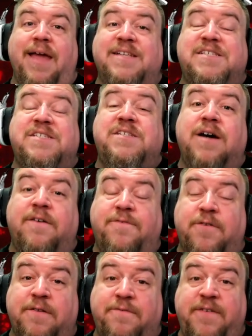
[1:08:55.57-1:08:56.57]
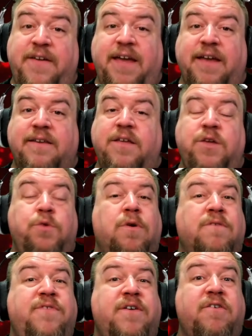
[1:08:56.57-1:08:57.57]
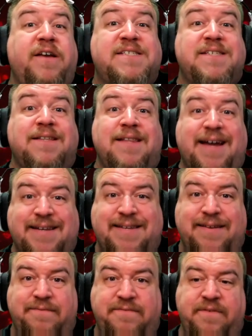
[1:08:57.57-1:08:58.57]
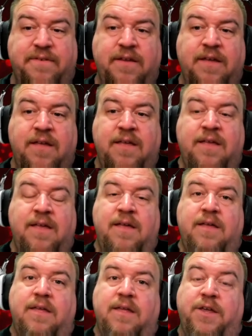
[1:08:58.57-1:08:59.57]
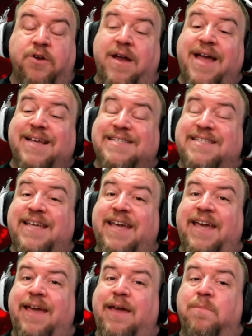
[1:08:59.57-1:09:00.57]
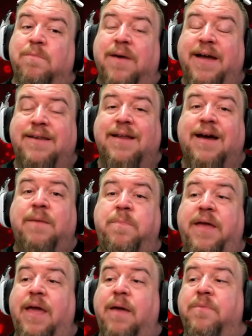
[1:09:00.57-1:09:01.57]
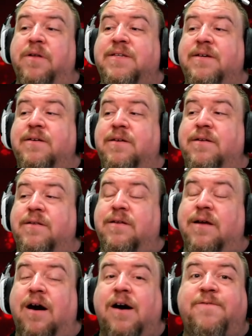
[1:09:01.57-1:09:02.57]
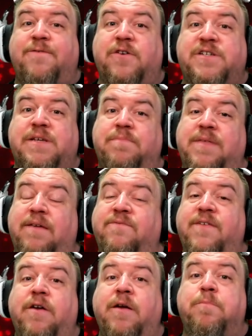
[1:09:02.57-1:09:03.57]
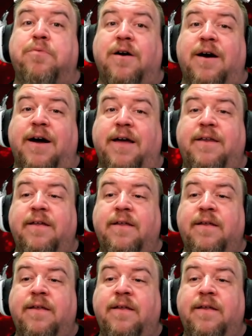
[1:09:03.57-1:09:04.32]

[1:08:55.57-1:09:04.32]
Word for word: It's tougher to feed. You are very selective your ST might not be able to offer something very broad.